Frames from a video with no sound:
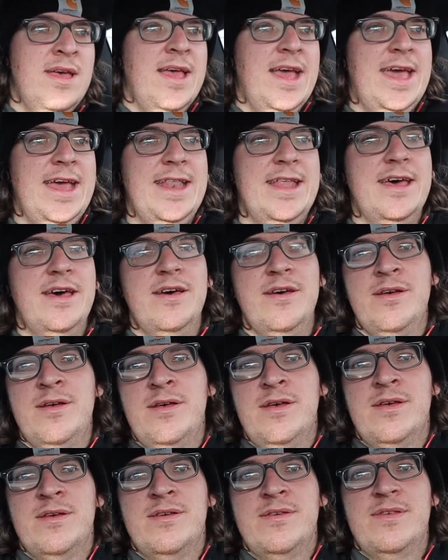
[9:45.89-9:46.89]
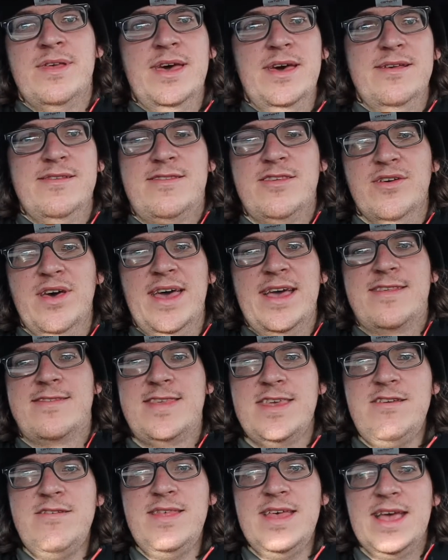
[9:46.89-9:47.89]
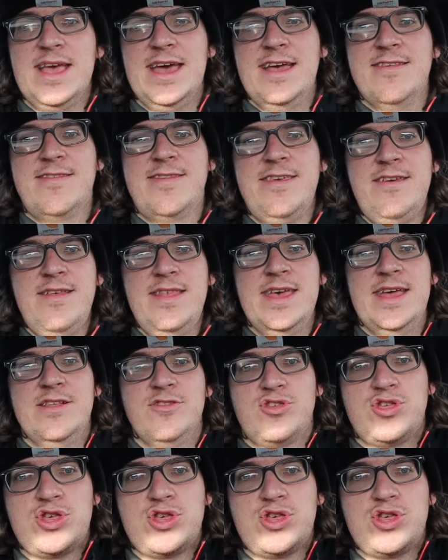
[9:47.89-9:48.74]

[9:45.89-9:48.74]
And uh, uh, so, like, see you then, guys. See you then.